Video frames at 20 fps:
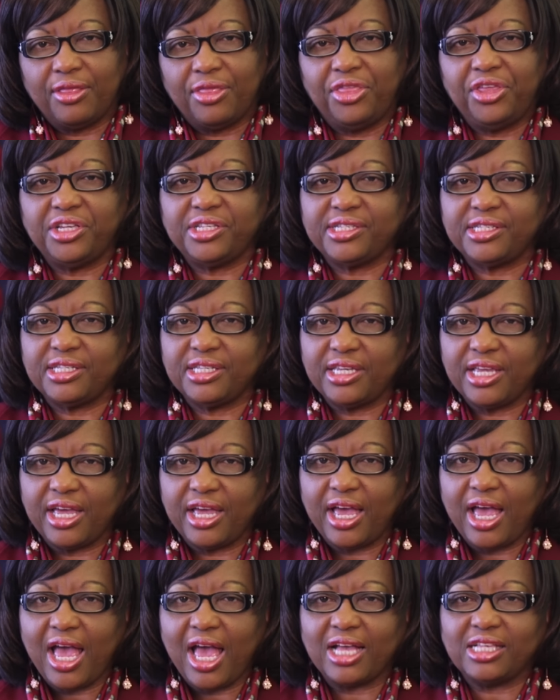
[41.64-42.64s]
this
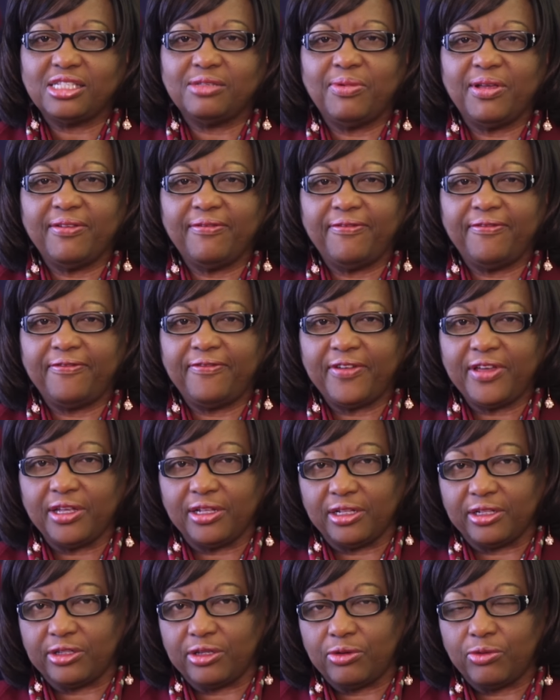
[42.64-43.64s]
year has been
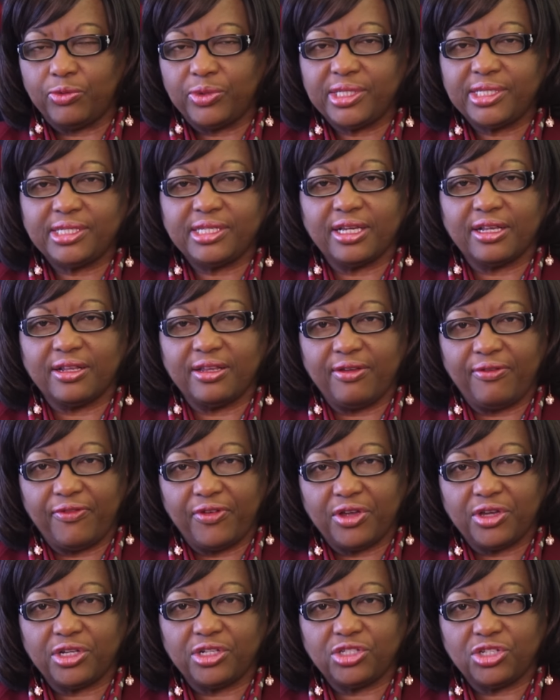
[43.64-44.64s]
filled with
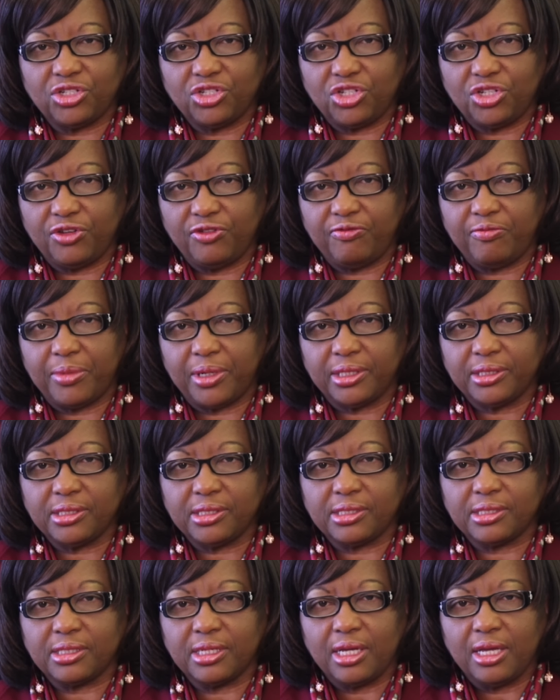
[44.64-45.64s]
significant
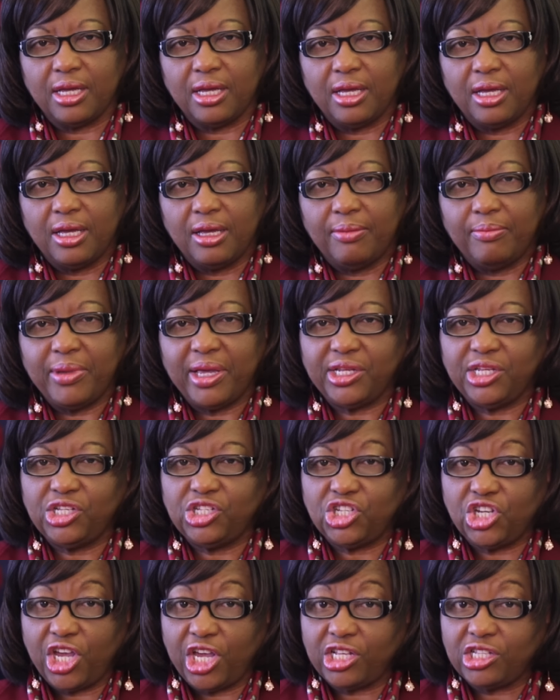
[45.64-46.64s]
achievements, many
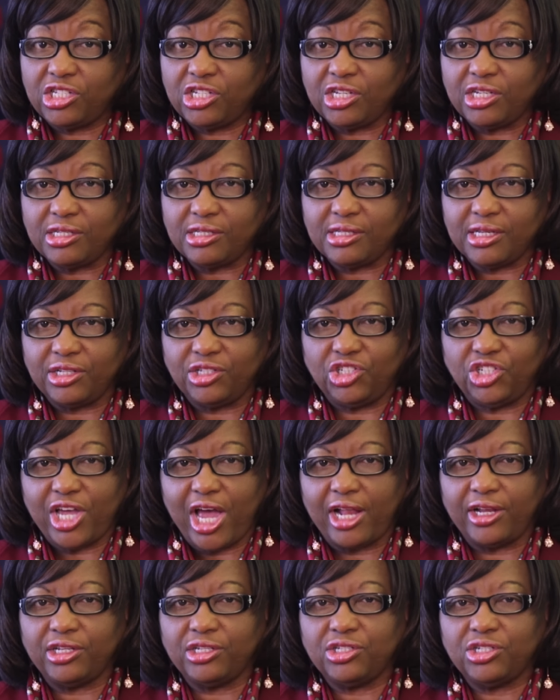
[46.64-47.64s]
changes and
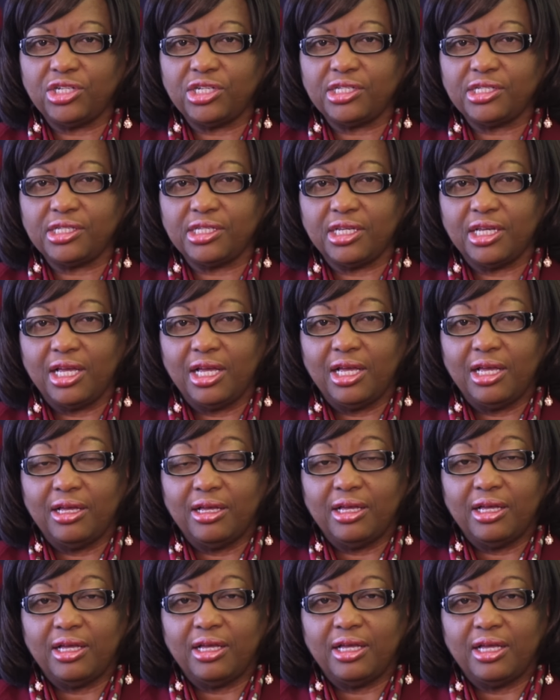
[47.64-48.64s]
challenges,
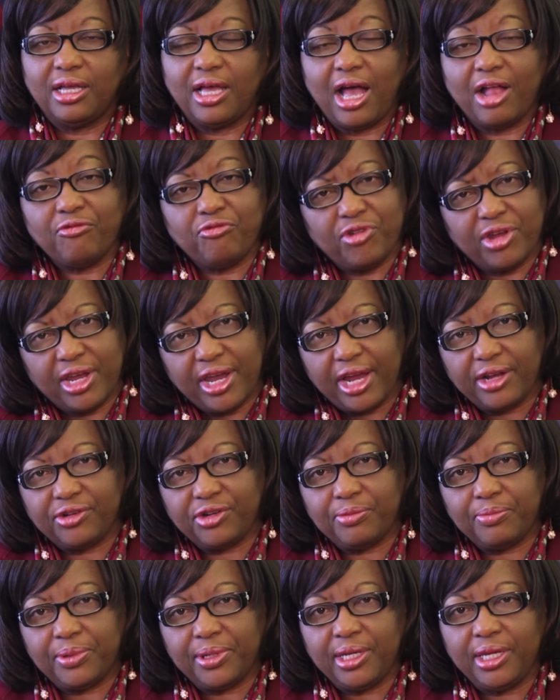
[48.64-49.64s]
and
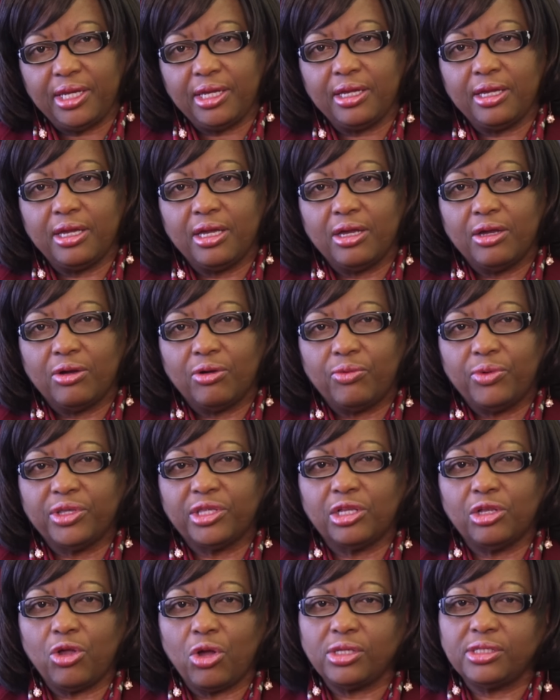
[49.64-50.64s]
regrettably,
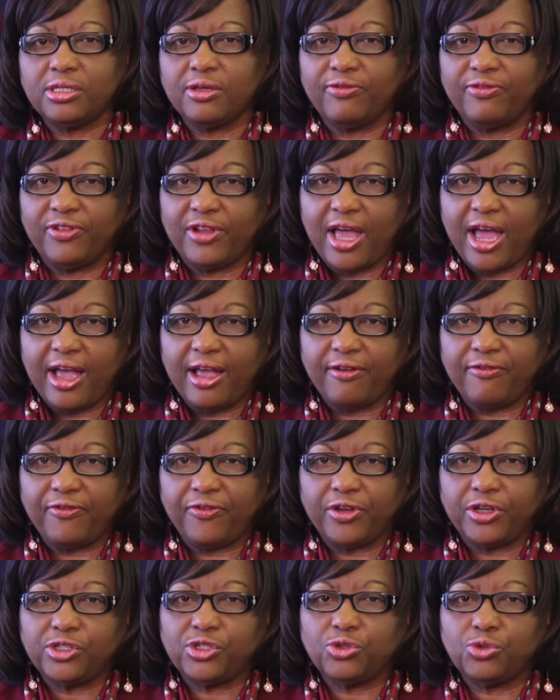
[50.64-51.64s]
with loss of
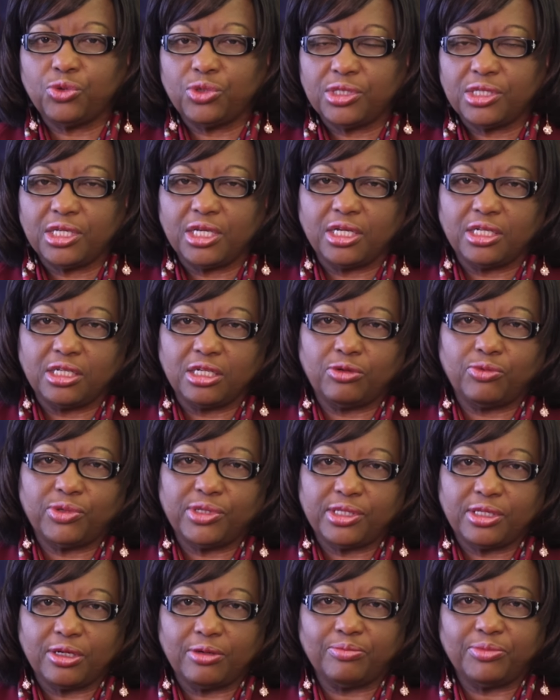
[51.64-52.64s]
life associated
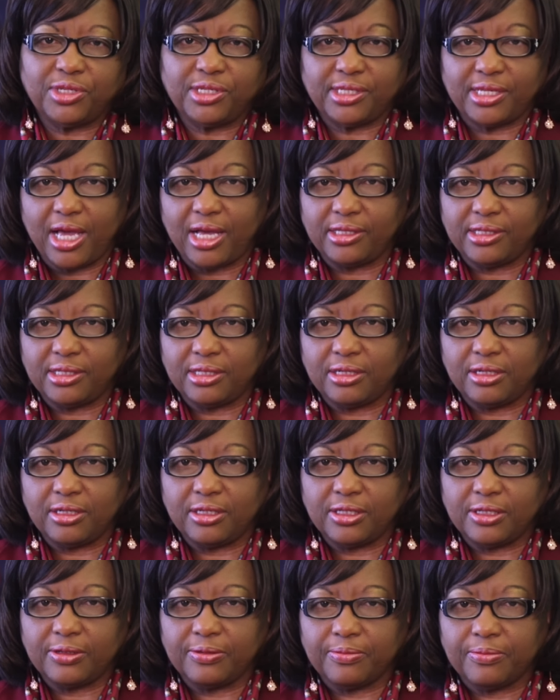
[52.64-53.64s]
with some
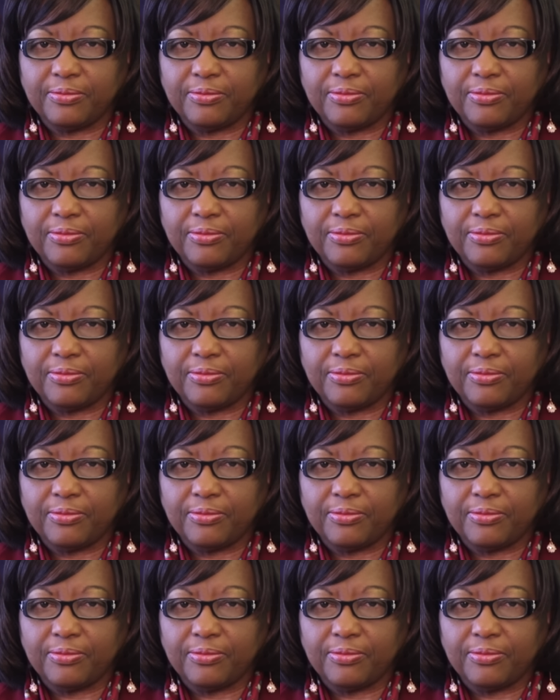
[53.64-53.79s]
disasters.